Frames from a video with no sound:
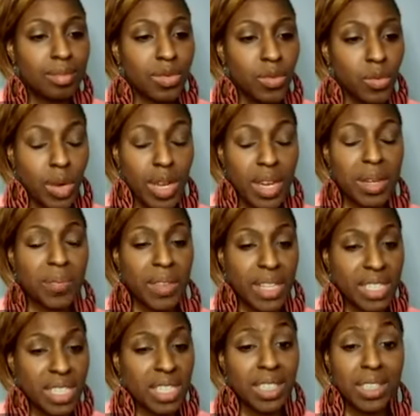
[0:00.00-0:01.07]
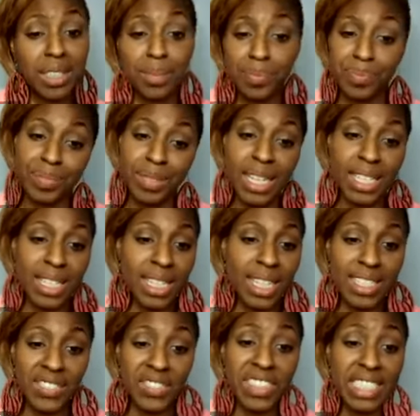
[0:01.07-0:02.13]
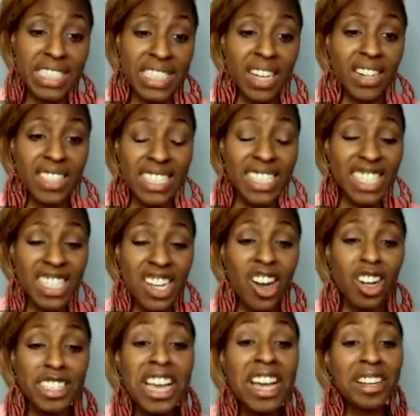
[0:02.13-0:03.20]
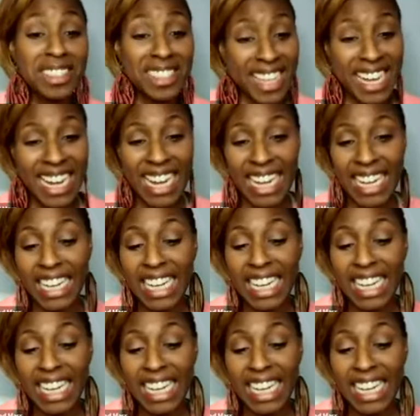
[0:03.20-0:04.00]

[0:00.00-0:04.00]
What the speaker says: Right. That's good. That's very tall. That's a tall tale sign.